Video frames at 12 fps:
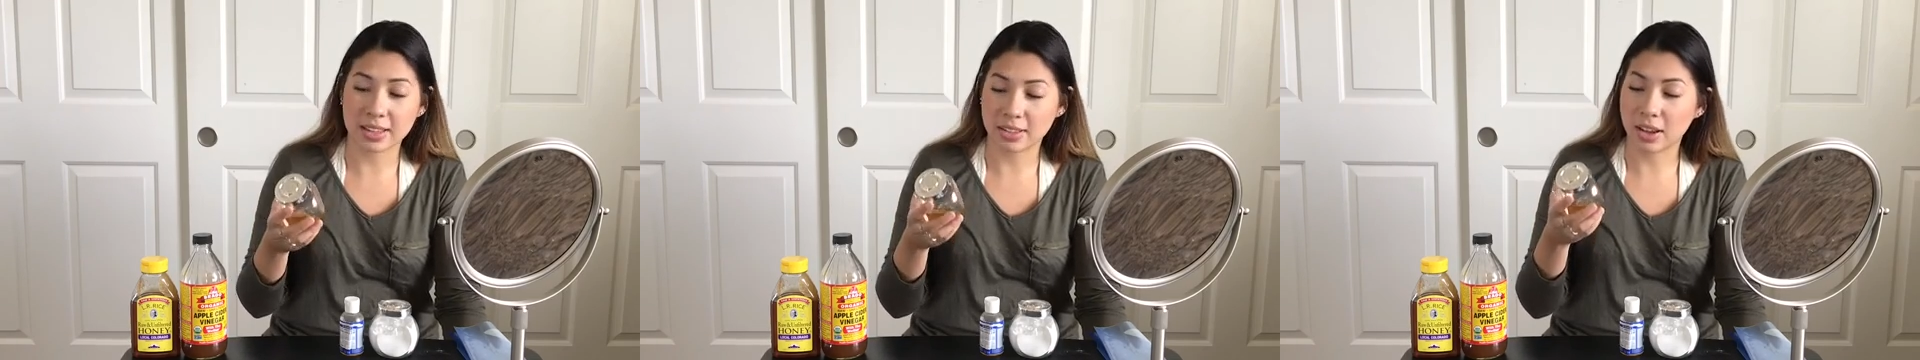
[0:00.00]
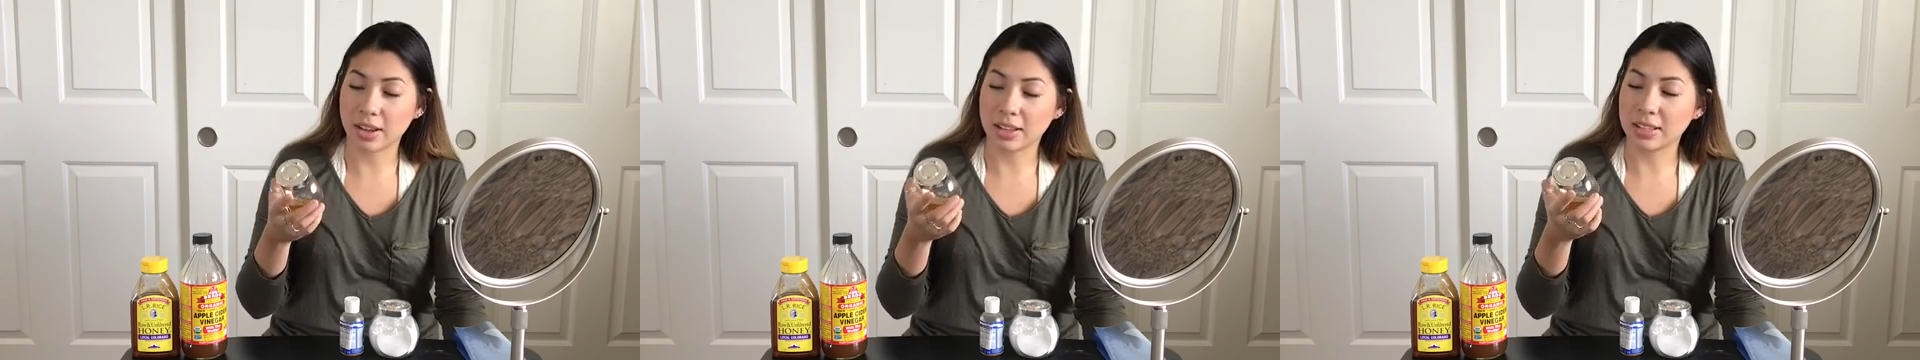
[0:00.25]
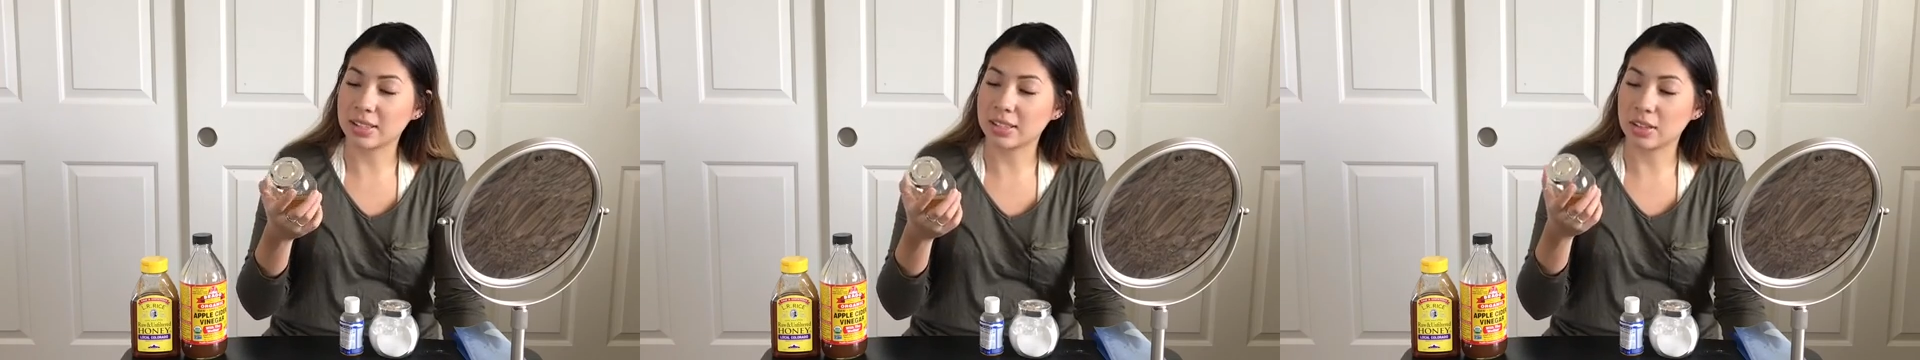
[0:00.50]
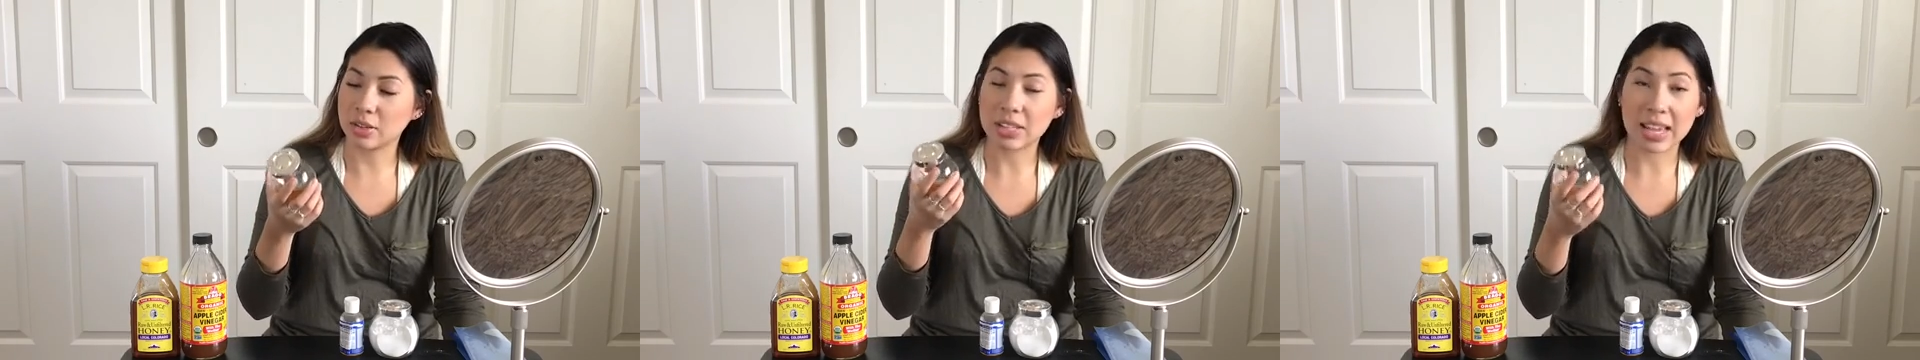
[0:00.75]
as long as
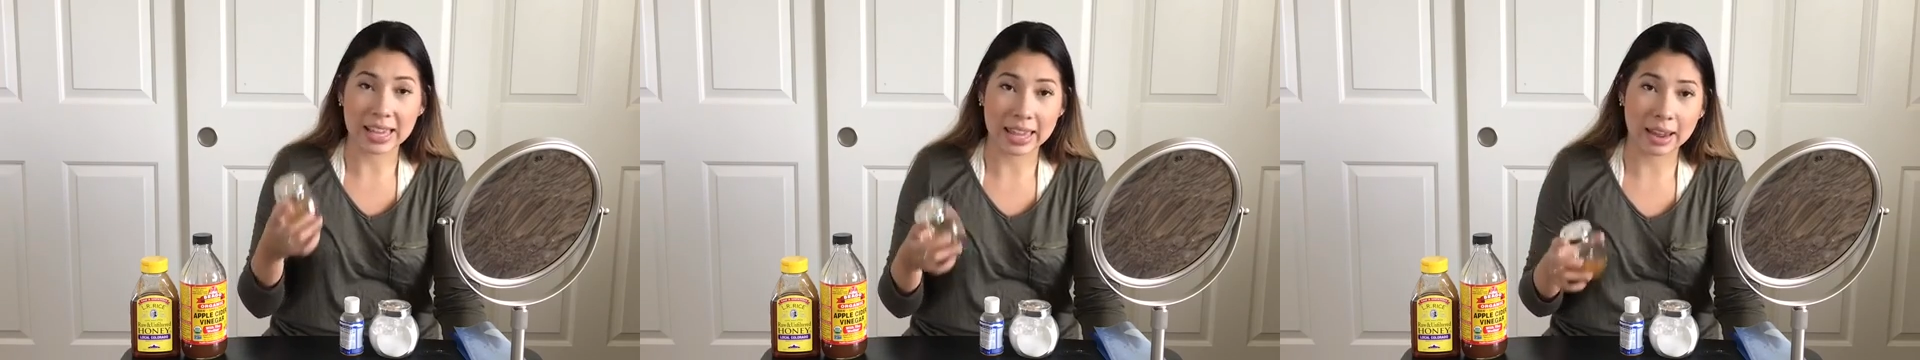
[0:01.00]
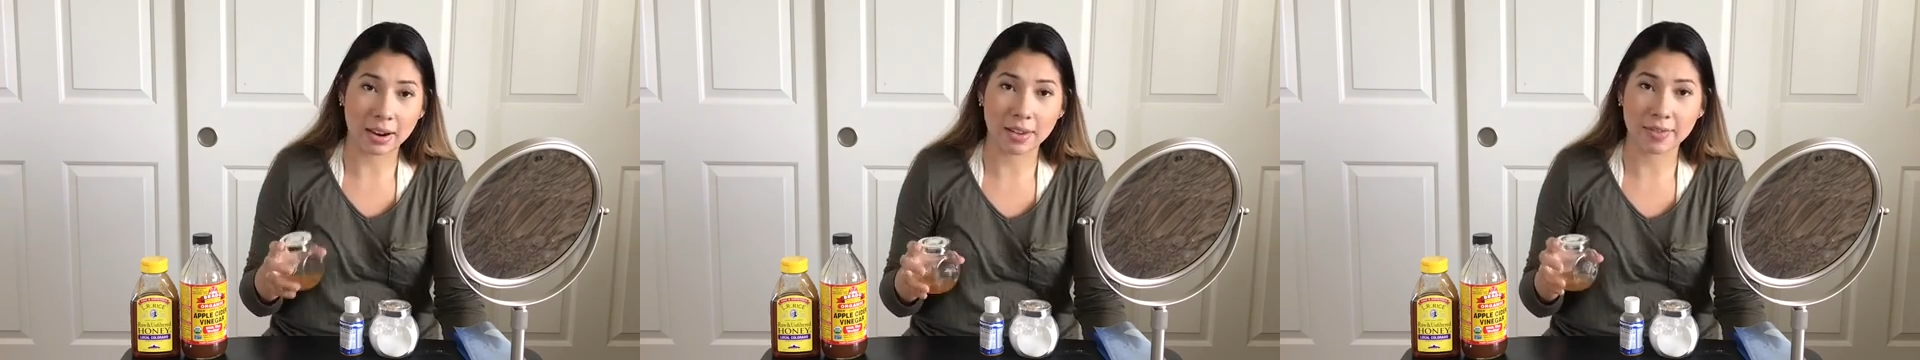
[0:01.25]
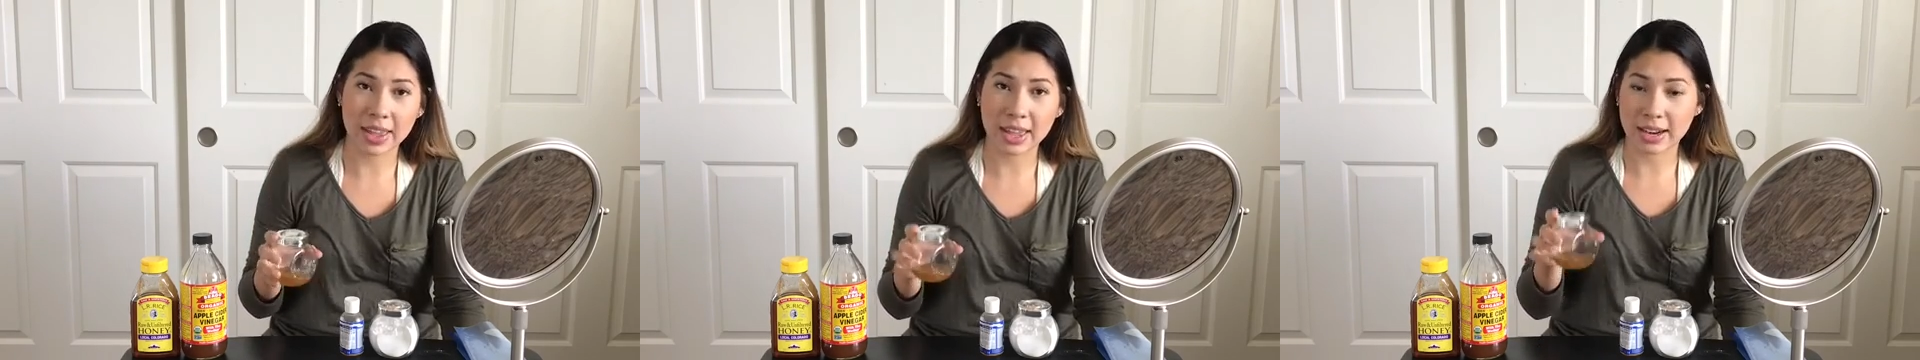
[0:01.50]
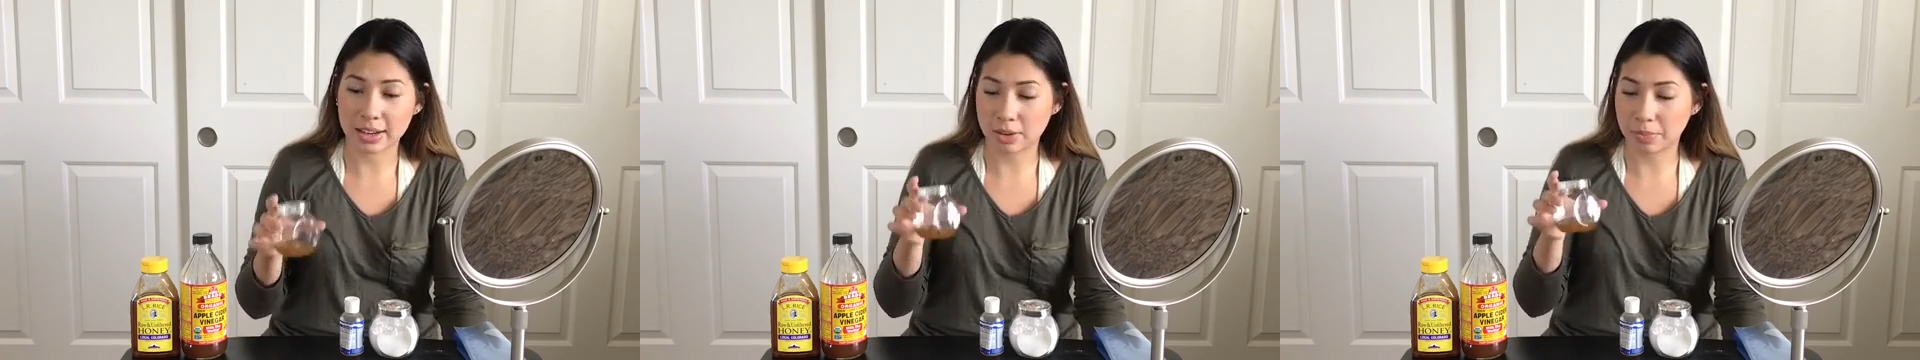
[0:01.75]
you take care of
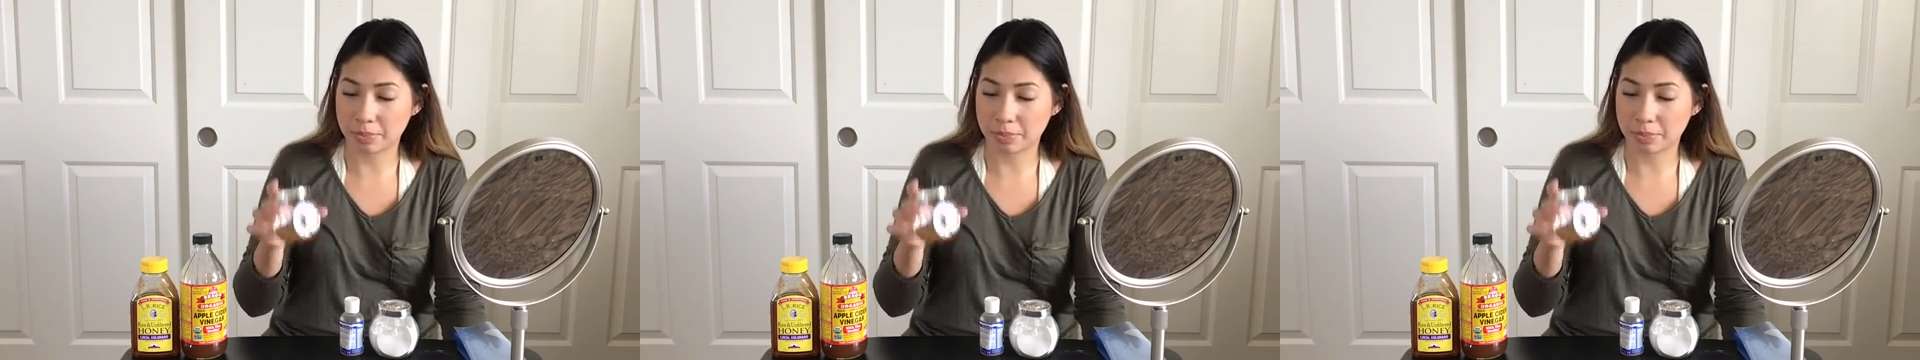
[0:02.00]
it